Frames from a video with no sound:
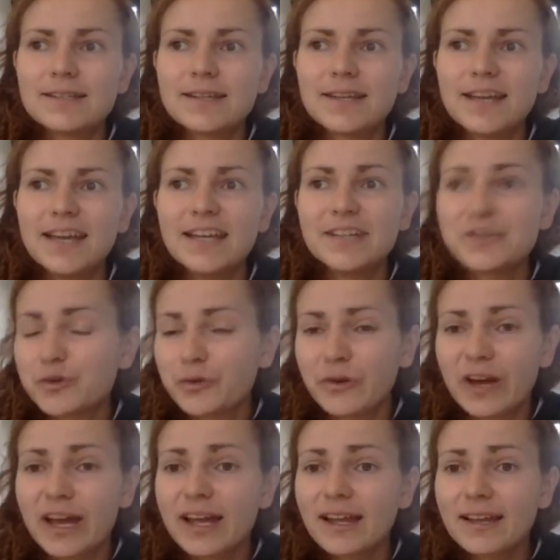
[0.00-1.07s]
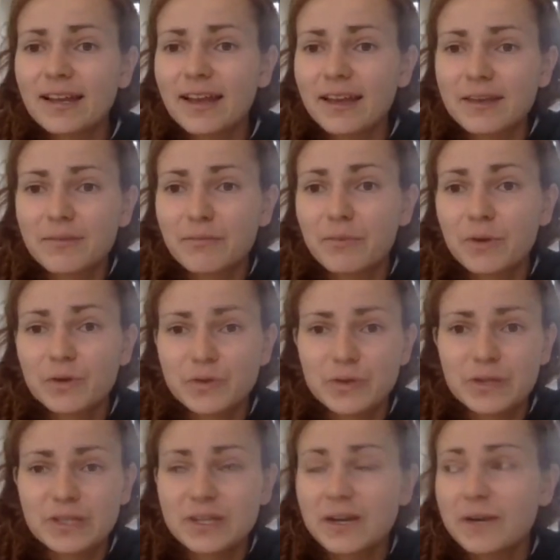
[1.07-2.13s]
it's great. Like, most of
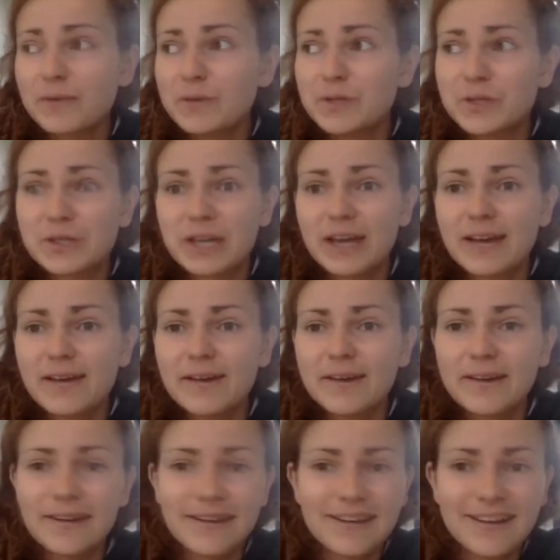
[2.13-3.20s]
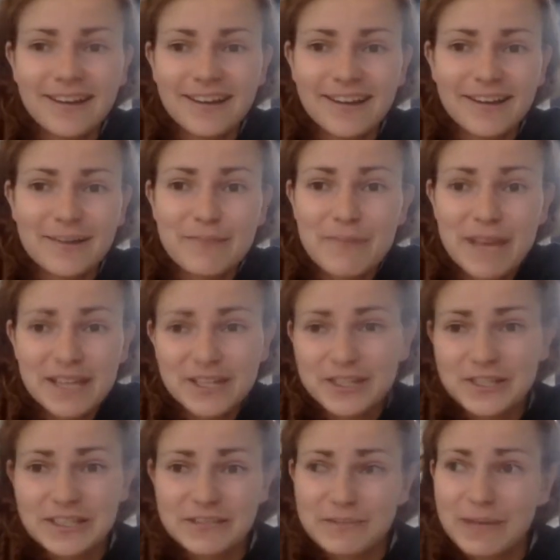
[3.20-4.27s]
the time, we just get
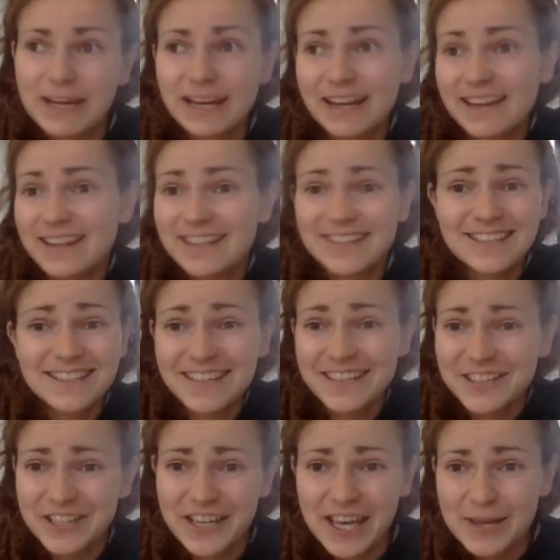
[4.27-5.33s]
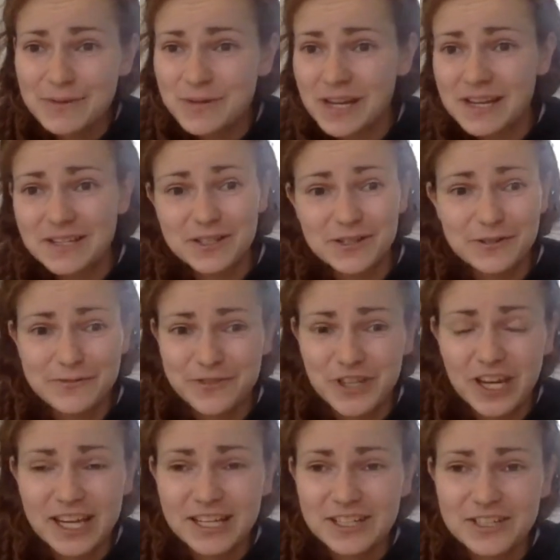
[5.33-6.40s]
messages being like, "This is such a game changer. You've
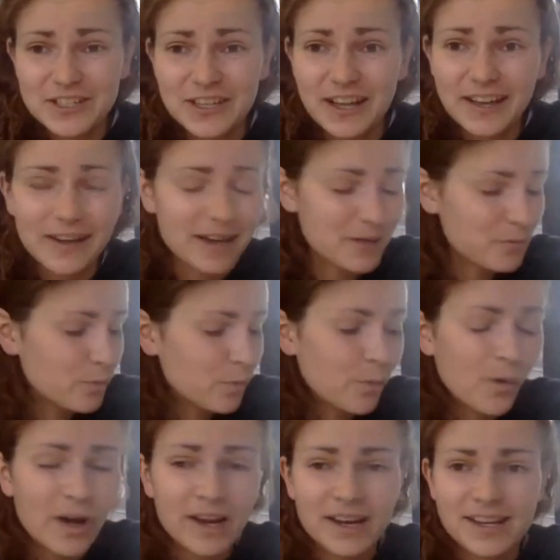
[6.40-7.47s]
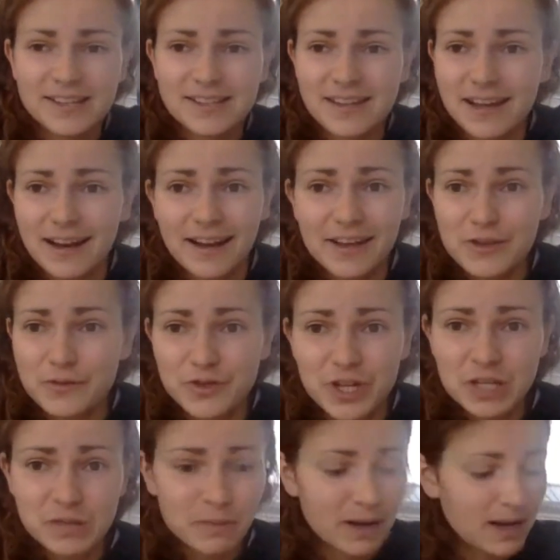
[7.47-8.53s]
changed." Like, I had one yesterday. Like, "You've
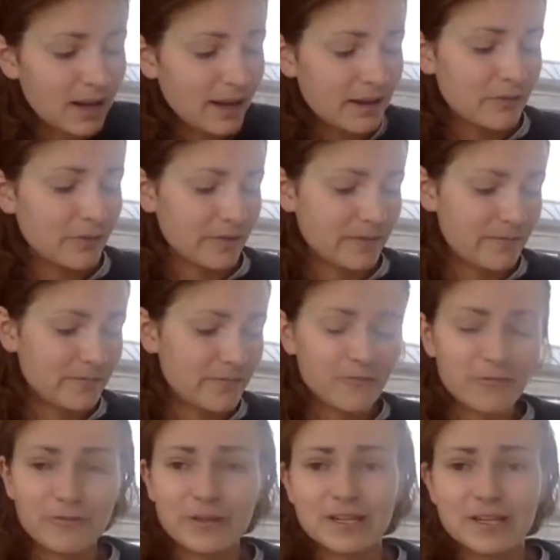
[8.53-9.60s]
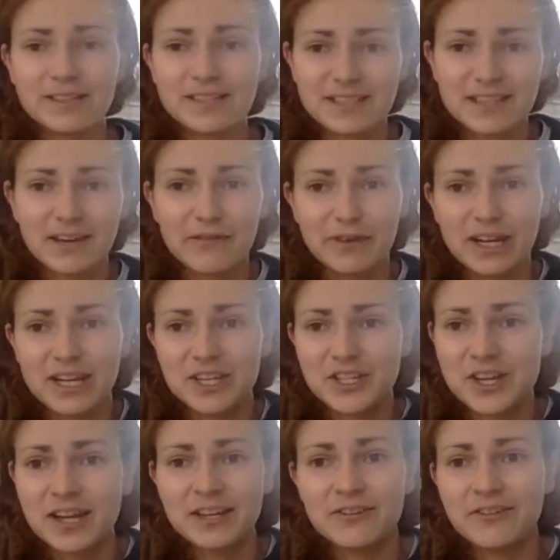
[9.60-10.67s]
changed my life. I've rediscovered it in
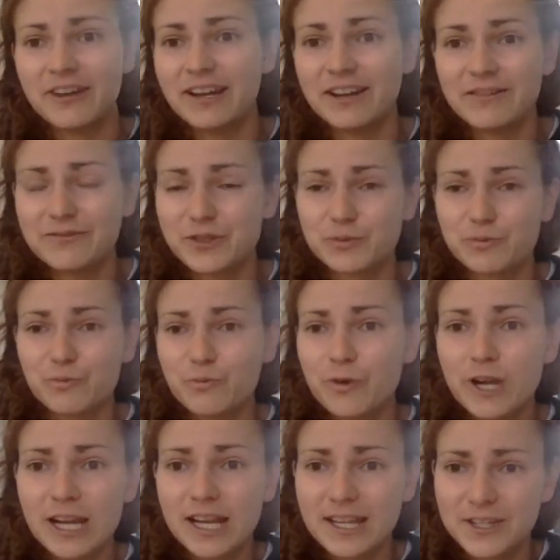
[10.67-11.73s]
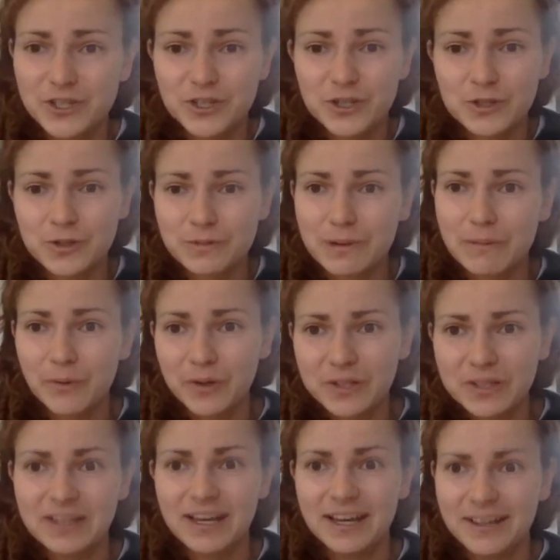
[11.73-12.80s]
January, and I've just really attuned to my
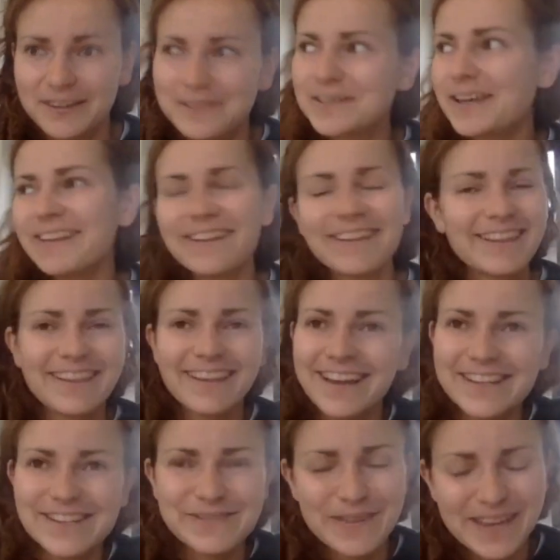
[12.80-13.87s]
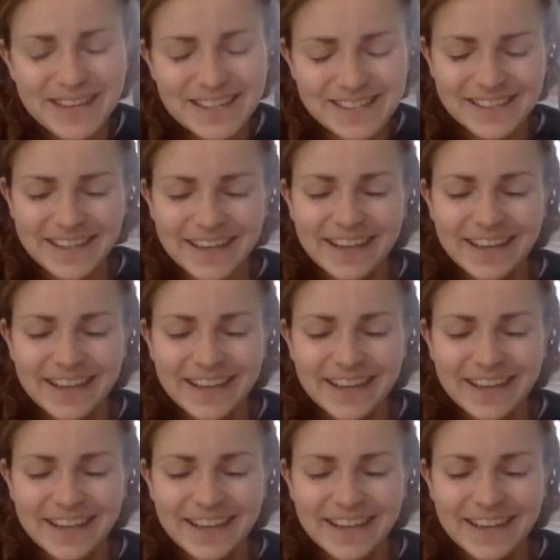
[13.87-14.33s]
body now." I was like, "That's amazing."